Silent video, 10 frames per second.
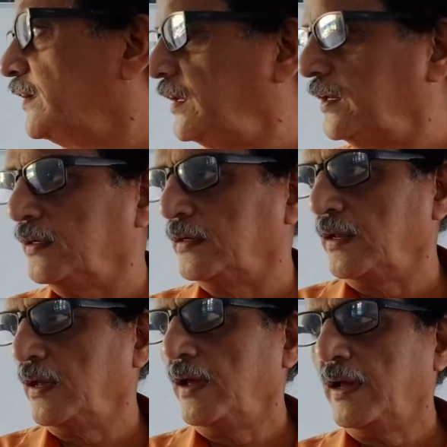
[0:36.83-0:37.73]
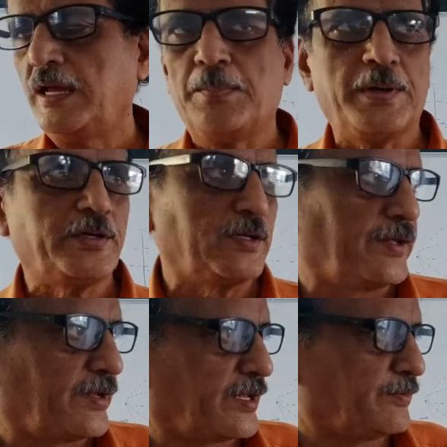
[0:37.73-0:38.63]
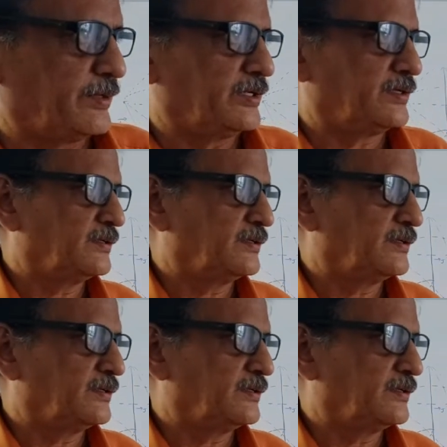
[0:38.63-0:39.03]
in a particular orbit